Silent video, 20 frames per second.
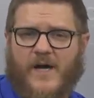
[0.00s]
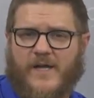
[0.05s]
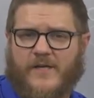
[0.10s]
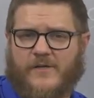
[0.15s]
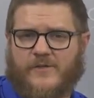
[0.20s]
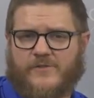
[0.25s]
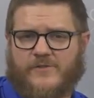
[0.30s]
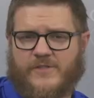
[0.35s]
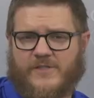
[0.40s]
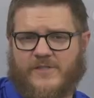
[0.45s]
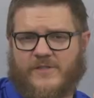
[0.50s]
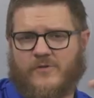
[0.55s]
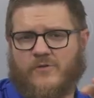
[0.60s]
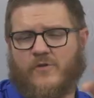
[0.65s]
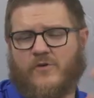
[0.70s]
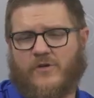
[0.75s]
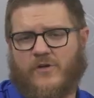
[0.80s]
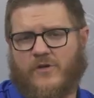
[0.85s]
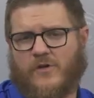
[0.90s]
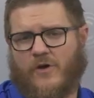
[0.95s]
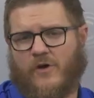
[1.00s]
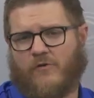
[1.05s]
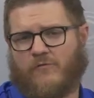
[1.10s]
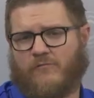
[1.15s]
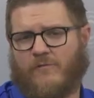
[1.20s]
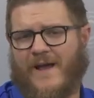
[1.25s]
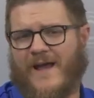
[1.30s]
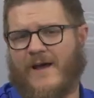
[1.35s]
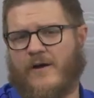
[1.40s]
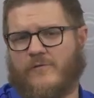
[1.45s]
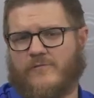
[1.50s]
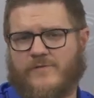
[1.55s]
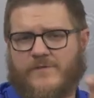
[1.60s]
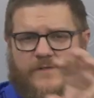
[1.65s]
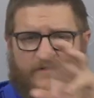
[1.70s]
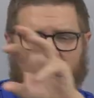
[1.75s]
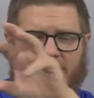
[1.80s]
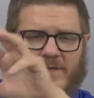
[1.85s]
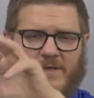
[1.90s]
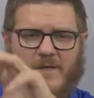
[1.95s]
I could just look
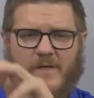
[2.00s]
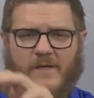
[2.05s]
around